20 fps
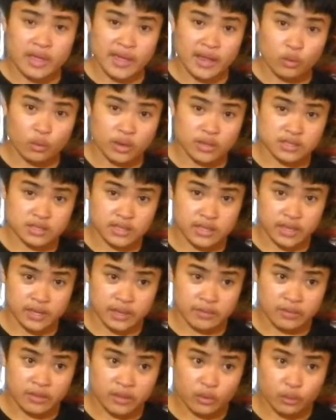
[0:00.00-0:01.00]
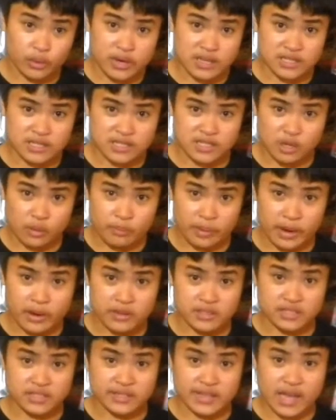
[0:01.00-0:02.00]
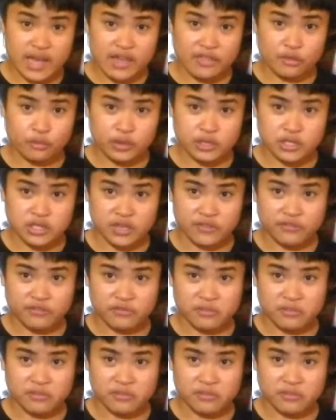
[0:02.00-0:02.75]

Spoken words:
and once he witnesses his own parents' death, which he